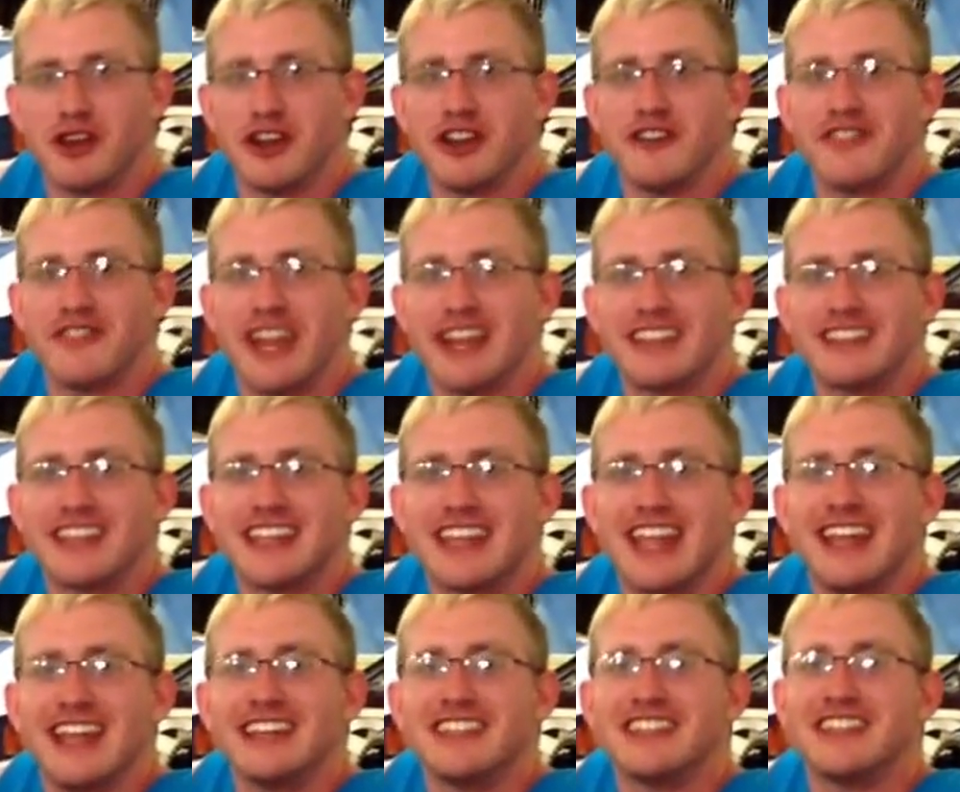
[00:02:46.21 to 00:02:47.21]
If that's the
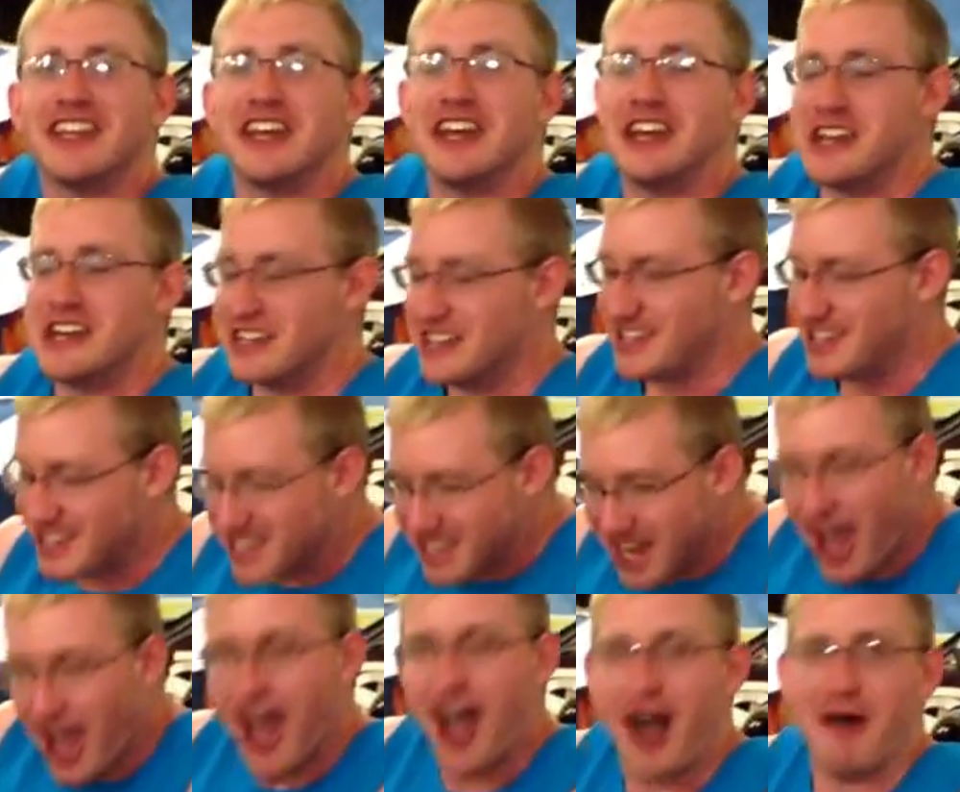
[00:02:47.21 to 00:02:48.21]
case,
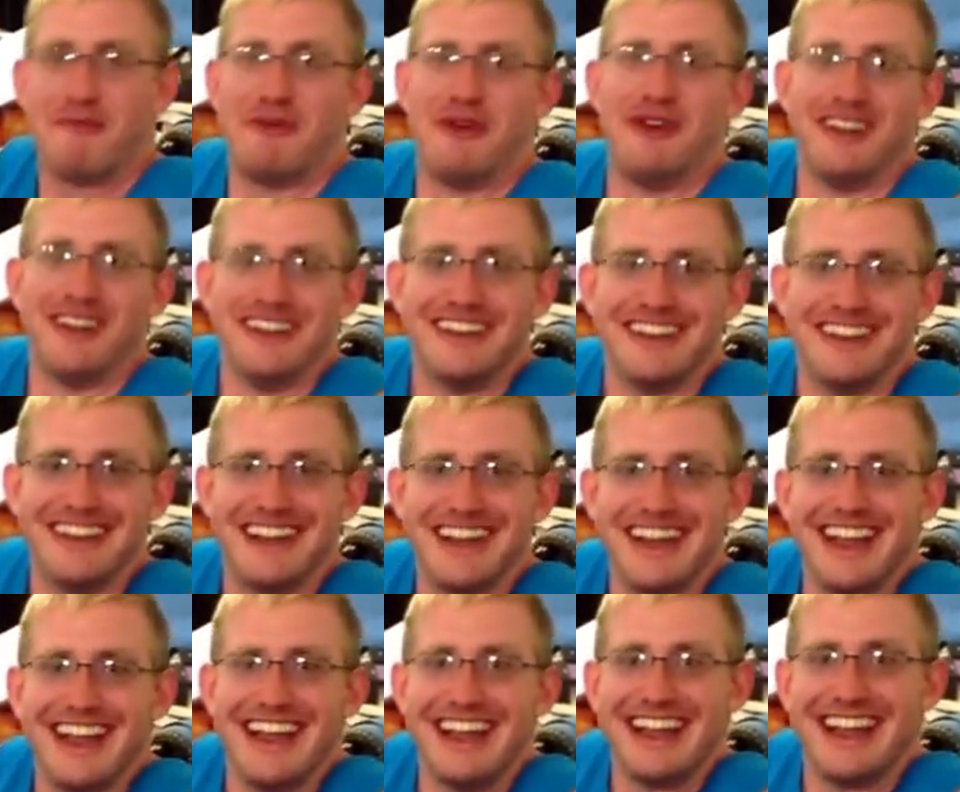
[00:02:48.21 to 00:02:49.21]
stop
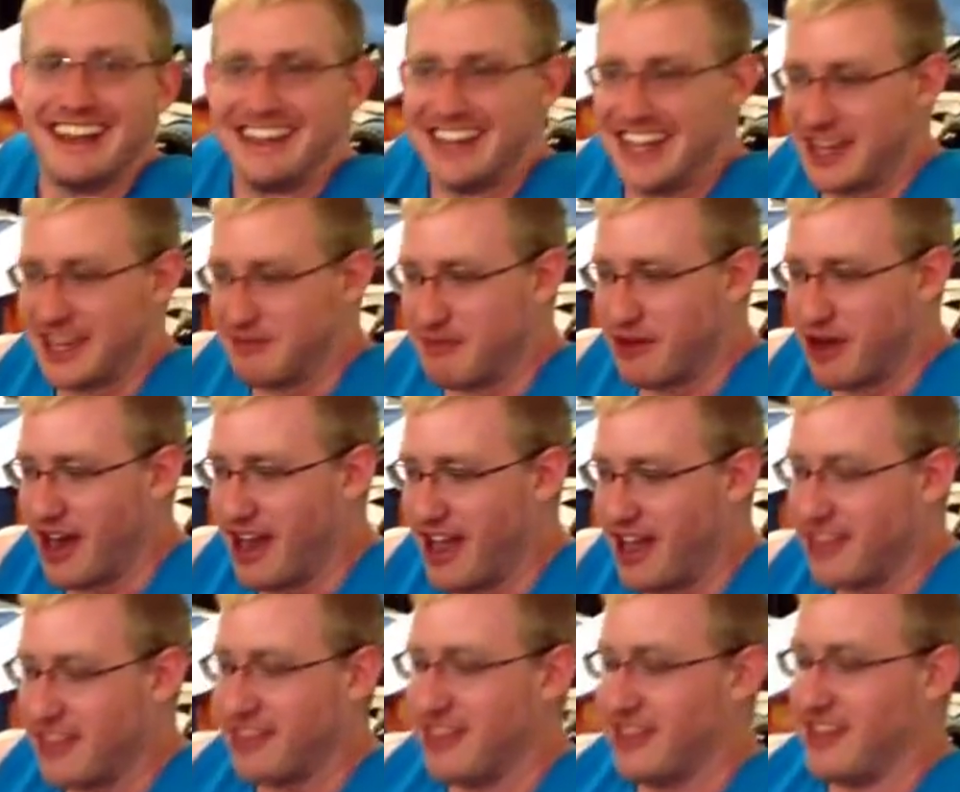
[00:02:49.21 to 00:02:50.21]
and take a breath
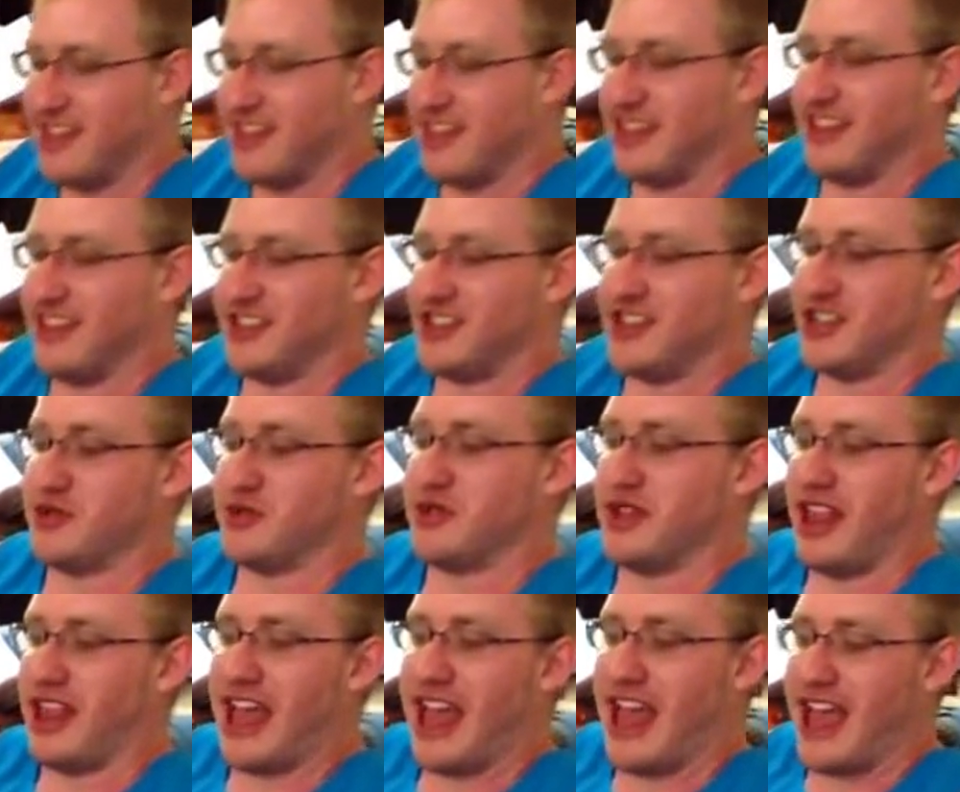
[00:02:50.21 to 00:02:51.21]
and then just
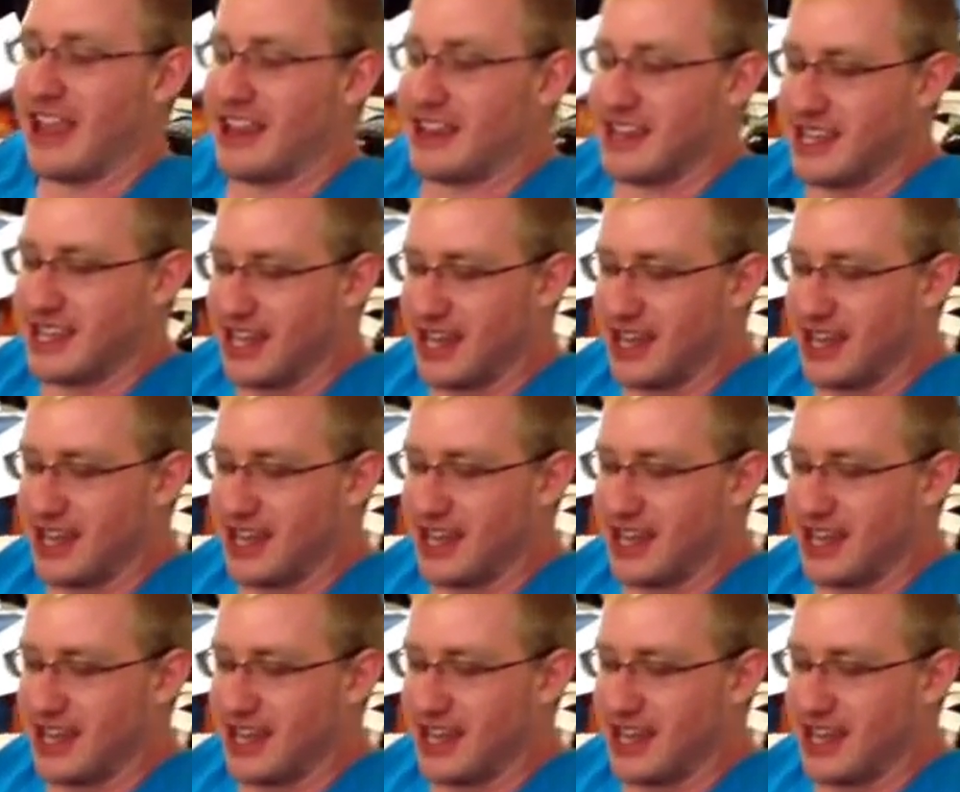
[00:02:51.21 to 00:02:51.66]
relax.